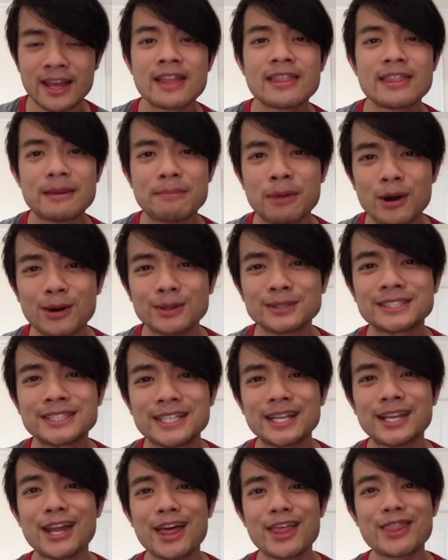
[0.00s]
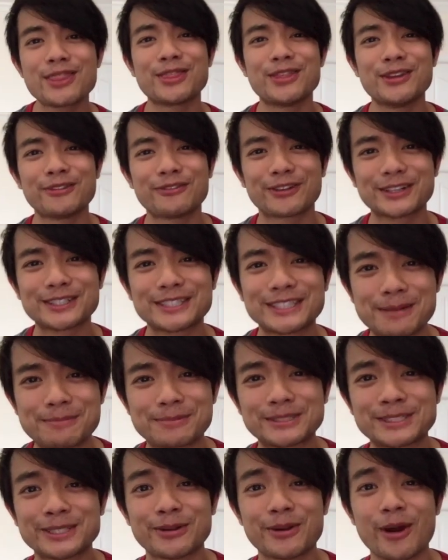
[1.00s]
They posted the first
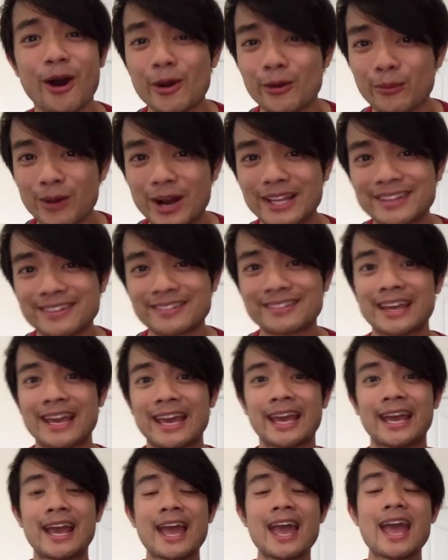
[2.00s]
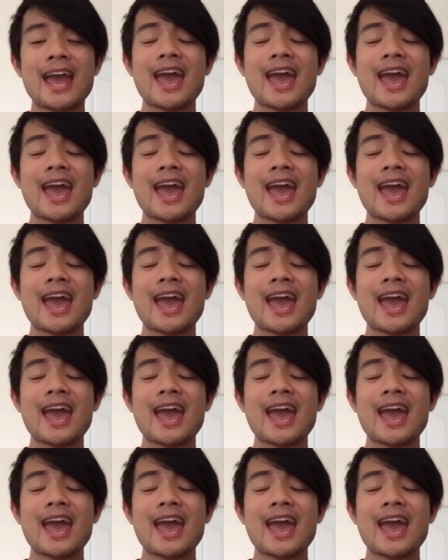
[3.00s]
episode on Wednesday,